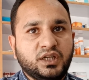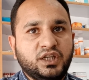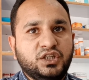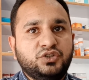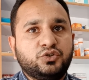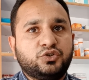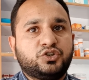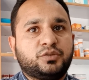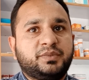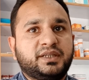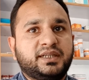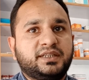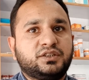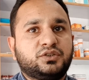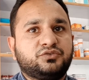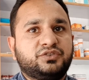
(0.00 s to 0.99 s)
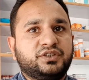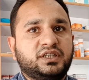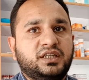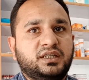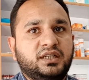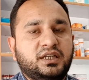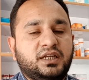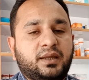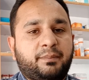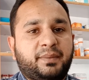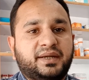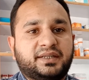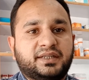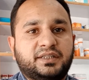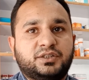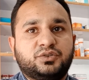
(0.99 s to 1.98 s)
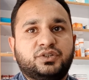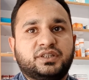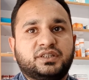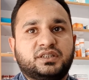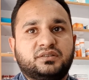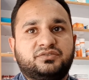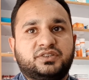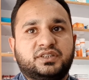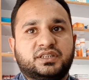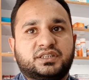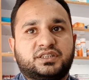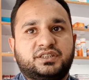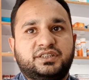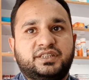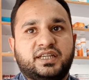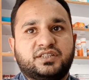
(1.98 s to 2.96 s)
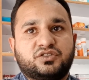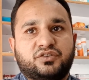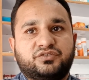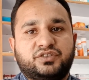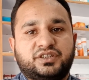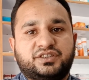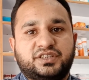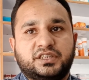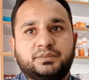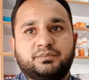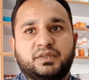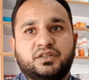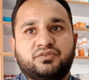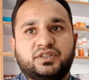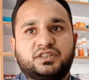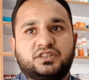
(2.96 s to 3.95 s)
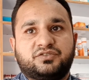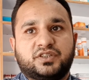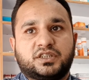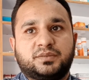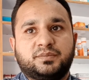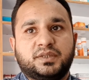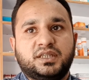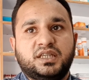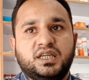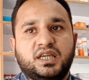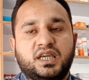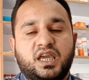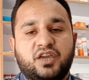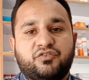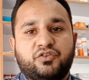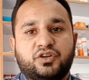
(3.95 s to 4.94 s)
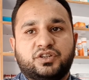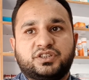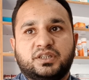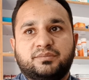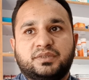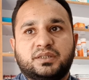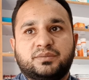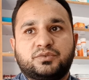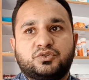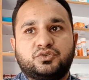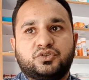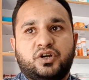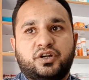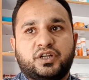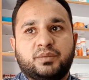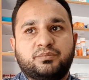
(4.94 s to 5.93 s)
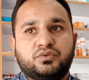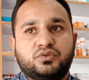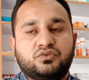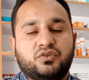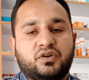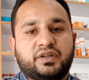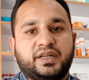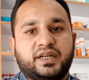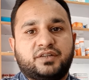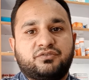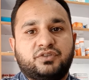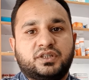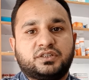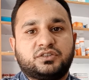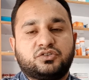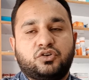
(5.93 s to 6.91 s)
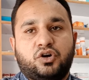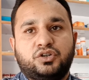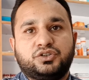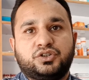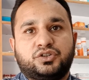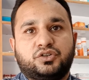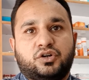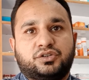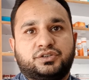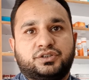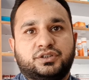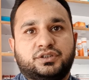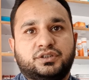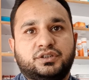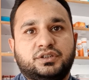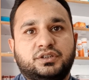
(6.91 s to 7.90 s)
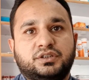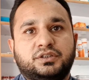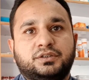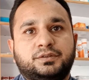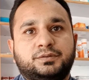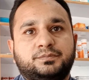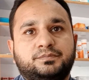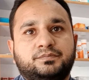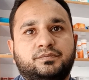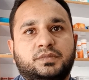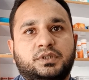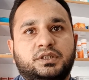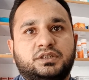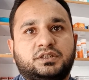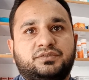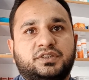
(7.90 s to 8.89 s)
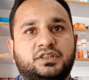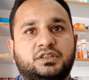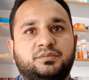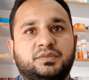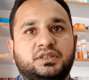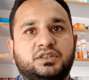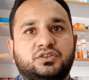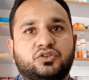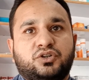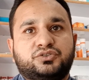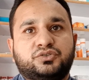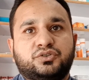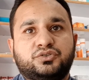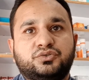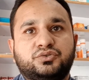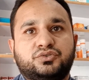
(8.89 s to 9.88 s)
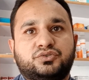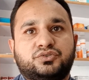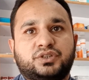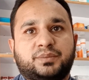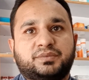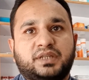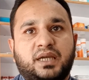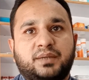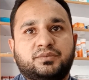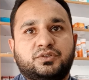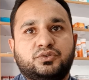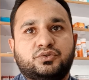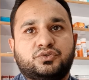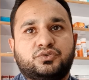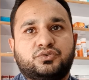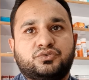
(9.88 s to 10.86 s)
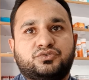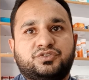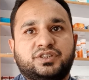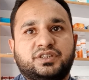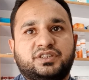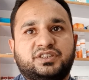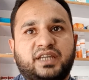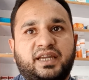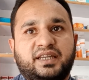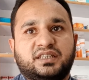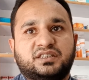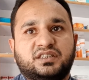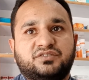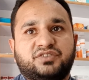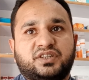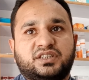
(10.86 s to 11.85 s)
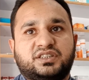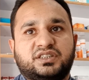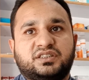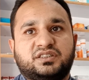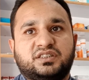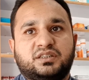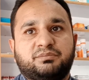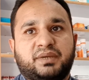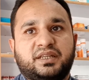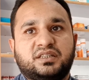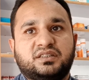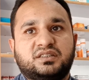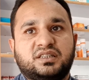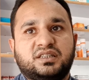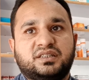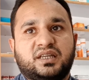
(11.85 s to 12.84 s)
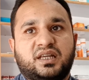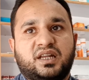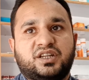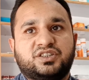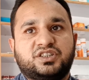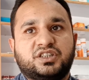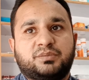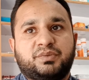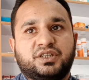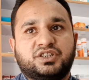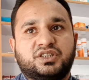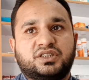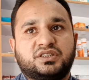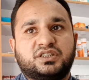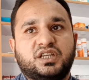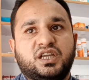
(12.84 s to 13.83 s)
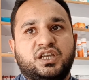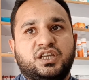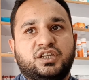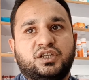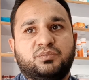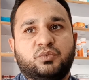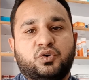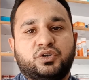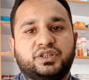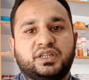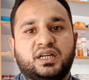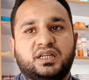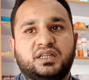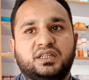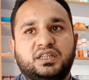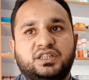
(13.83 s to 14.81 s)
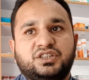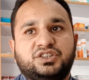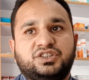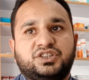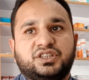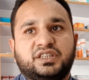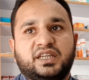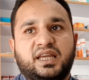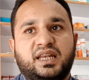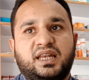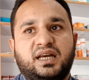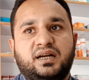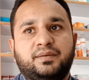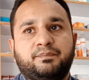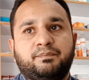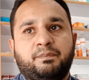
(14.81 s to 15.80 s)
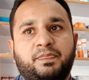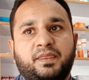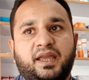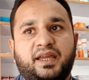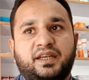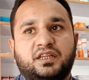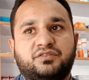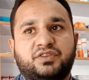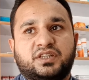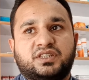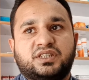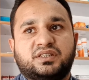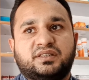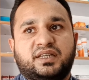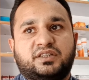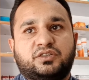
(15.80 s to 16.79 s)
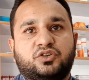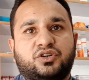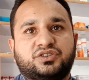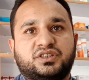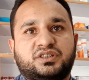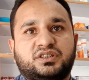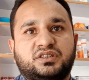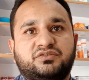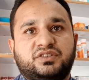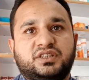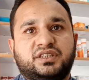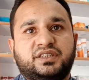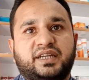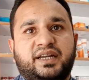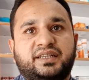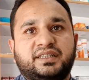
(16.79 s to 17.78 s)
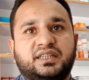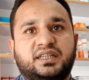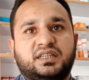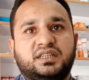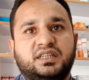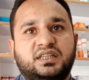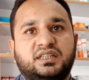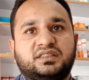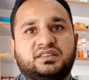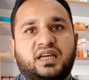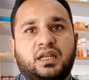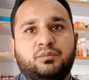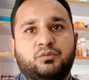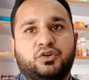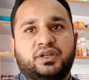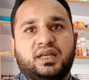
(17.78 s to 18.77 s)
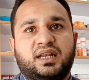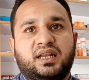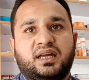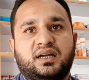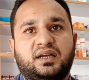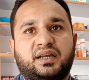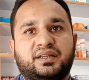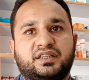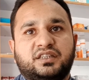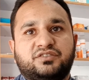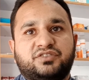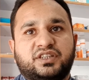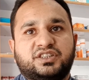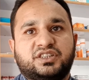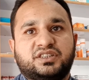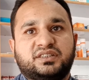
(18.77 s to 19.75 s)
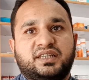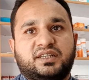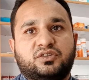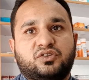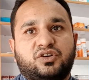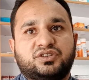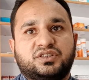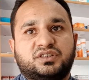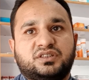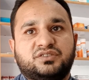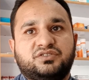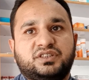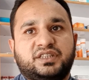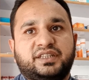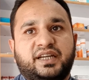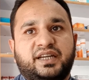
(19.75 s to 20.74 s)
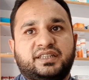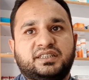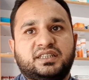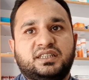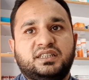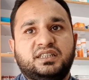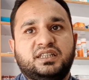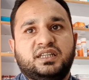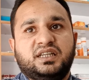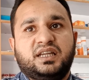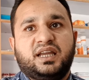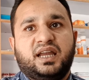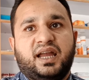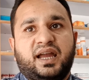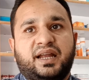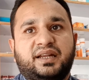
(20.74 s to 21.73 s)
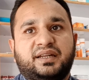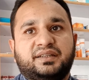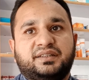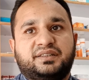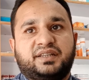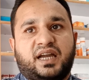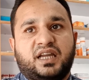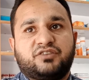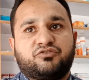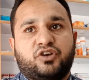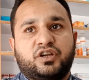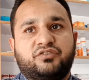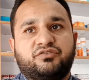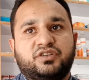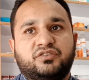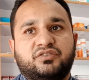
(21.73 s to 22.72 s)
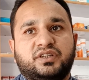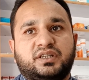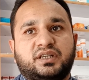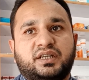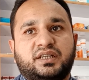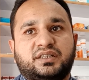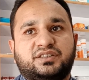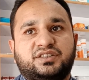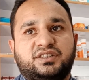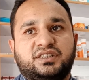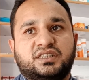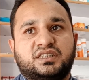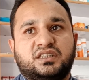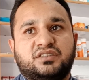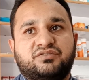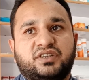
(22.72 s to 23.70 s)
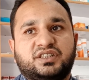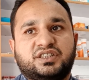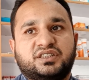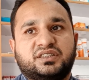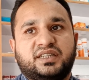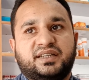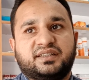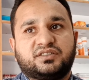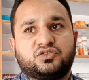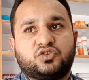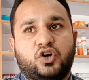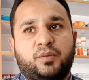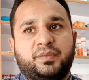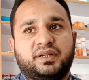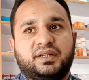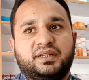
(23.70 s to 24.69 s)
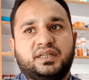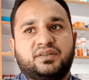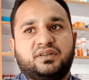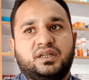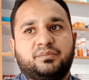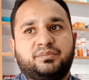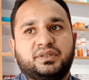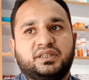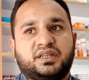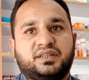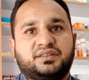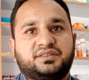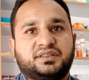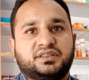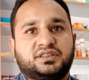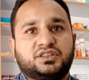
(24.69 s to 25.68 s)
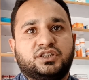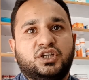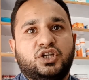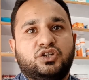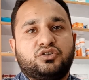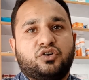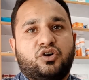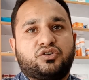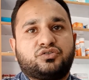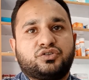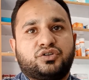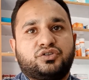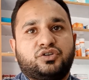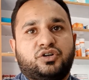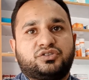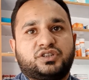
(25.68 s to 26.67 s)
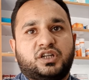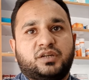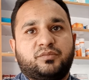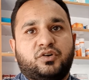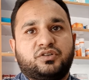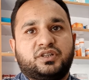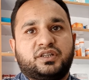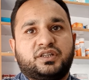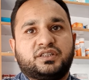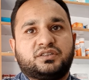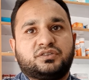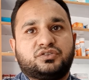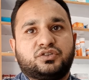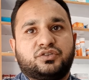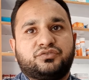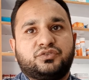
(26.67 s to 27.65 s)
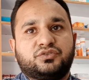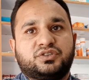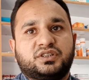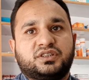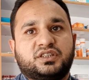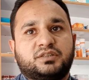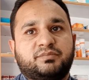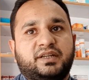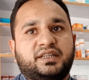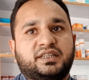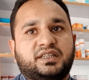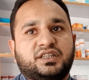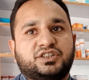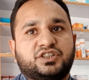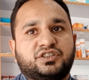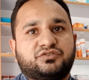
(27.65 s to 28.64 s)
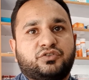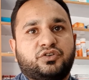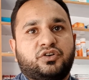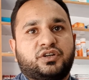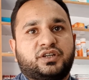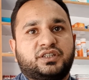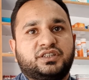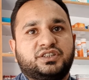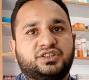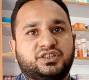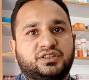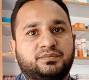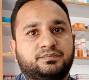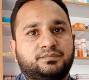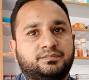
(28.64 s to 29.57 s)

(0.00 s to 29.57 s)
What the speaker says: You should begin to feel better during the first days of the treatment with Cefixime. If your symptoms do not improve or get worse, call your doctor. Cefixime is also sometimes used to treat sinus infections in penicillin allergic patients, pneumonia, Shigella, an infection that causes severe diarrhea, Salmonella, an infection that causes severe diarrhea, and typhoid fever, a serious infection that is common in developing countries. Talk to your doctor about the risks of using this medication for your condition.